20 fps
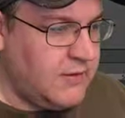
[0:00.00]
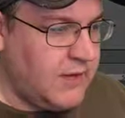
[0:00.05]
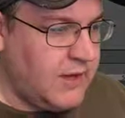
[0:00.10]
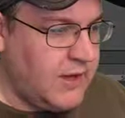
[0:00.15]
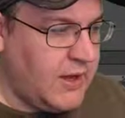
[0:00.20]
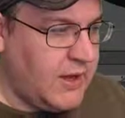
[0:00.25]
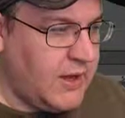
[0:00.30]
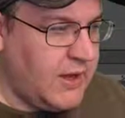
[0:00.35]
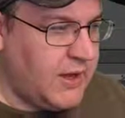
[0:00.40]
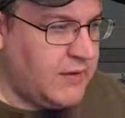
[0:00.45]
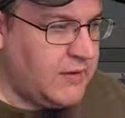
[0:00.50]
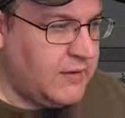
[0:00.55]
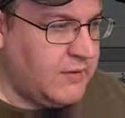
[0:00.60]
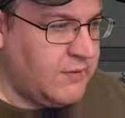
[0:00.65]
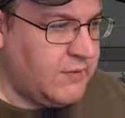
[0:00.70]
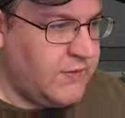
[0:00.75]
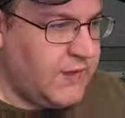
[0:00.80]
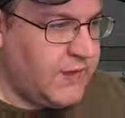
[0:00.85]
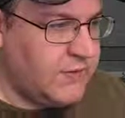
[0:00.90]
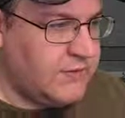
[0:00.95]
and
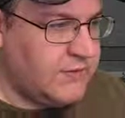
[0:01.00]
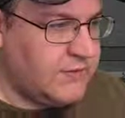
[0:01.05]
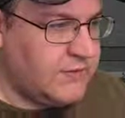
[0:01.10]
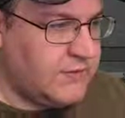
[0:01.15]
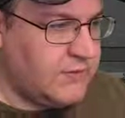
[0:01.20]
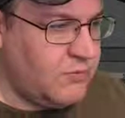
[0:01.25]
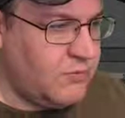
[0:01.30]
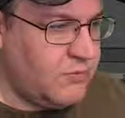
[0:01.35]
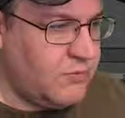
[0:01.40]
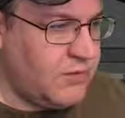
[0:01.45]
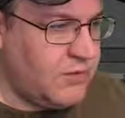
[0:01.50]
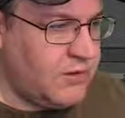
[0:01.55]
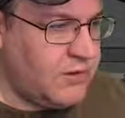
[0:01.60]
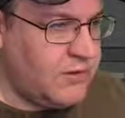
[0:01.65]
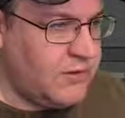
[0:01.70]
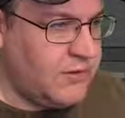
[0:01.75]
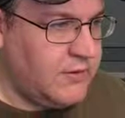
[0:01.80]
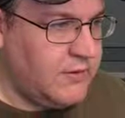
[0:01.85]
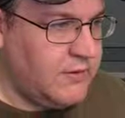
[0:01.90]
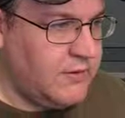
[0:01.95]
that doesn't work
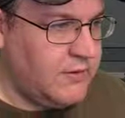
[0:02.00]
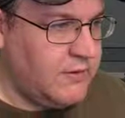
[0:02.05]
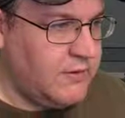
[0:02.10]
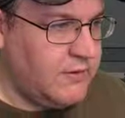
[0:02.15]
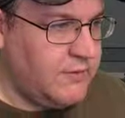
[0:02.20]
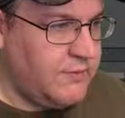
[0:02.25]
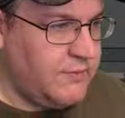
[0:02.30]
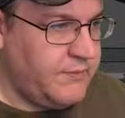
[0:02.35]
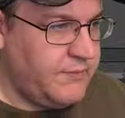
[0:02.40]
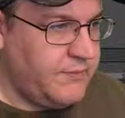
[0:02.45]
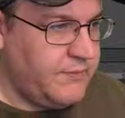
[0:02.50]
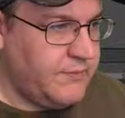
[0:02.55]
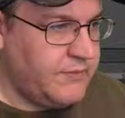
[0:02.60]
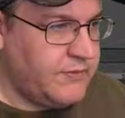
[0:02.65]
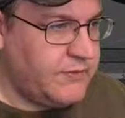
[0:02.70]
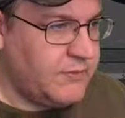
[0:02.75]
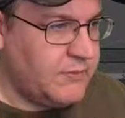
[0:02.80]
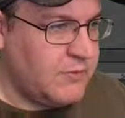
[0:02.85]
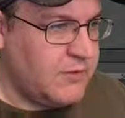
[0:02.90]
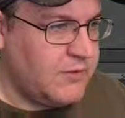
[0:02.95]
for
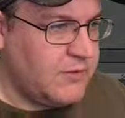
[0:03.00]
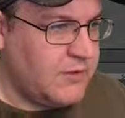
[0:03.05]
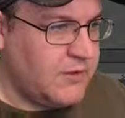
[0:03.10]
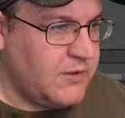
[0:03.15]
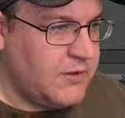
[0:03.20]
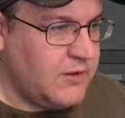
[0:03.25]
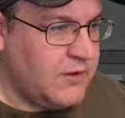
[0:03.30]
some reason.